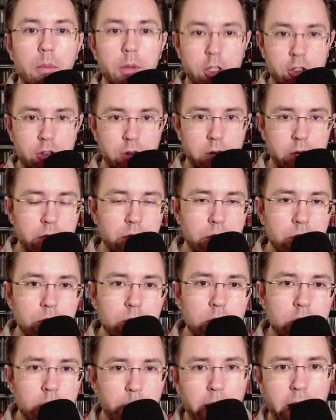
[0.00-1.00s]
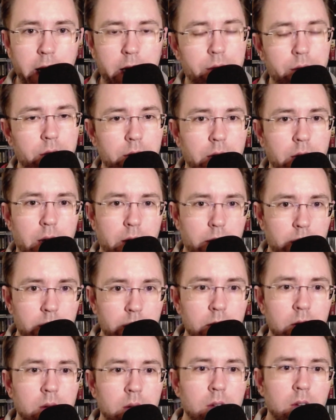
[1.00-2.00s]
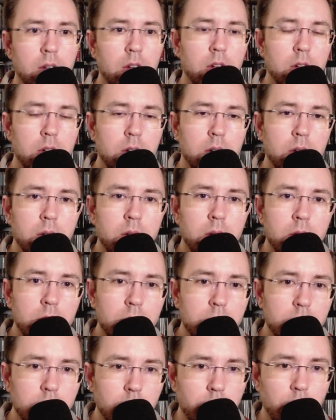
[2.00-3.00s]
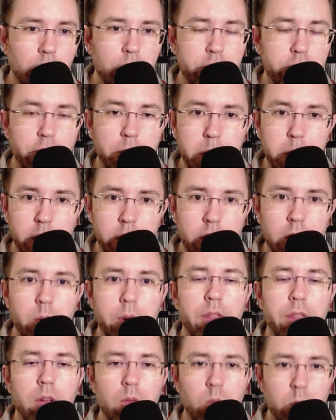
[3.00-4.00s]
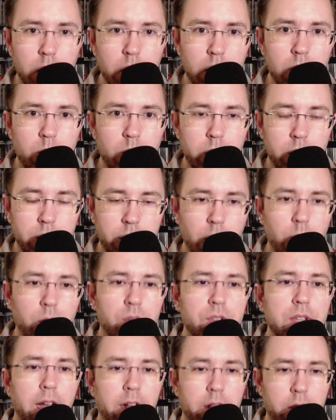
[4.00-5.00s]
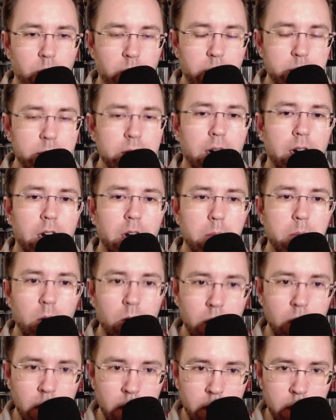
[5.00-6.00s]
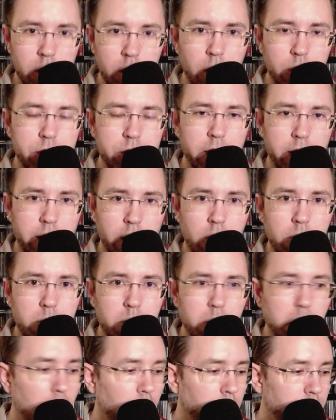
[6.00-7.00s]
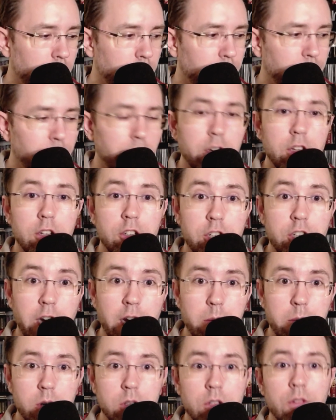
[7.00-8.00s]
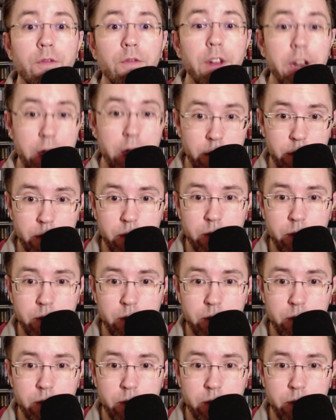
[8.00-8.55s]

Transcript: trick used back in the day. So those familiar with it will will know exactly what I'm talking about go check out Modern Vintage Gamers video.